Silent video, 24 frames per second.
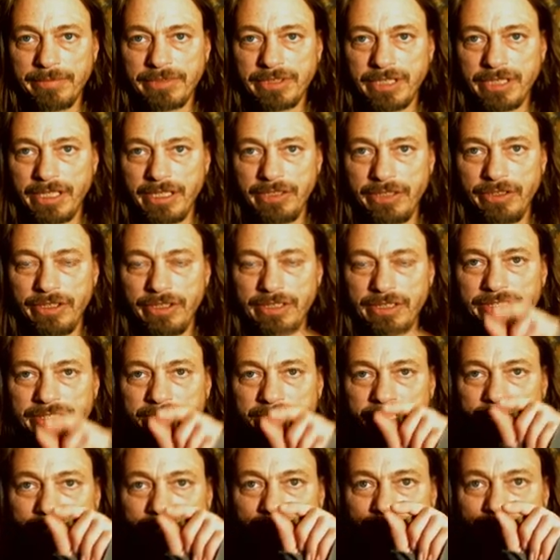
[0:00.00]
skin. You can
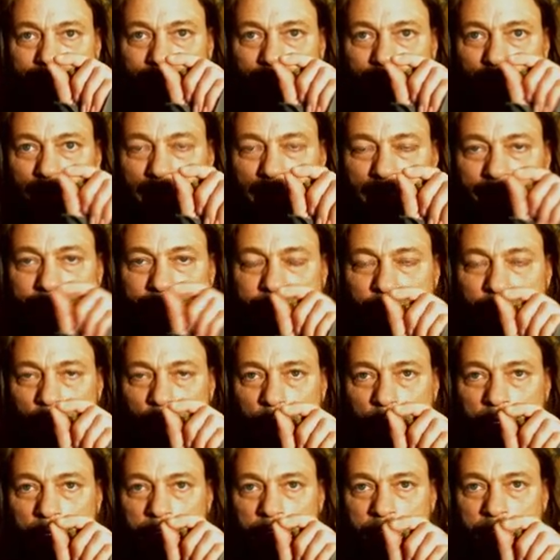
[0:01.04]
see I left a little bit
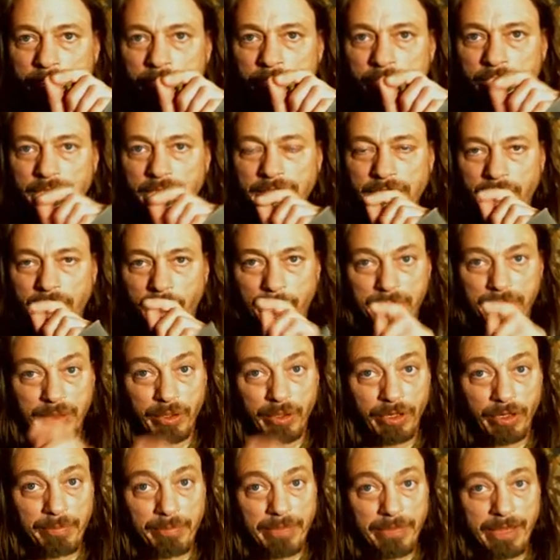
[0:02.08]
forward to help
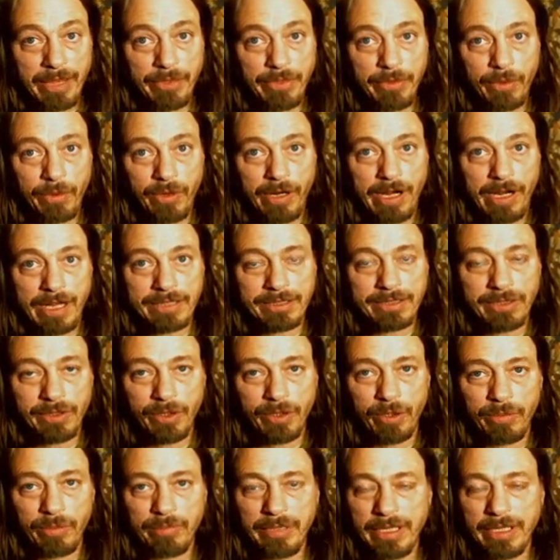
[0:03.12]
build up that thorax a
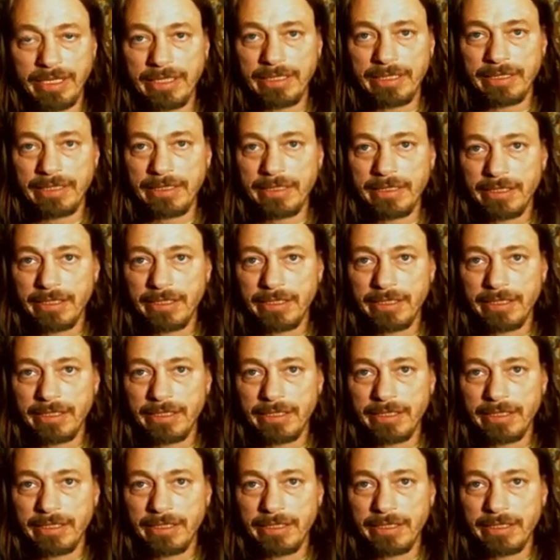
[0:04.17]
little bit.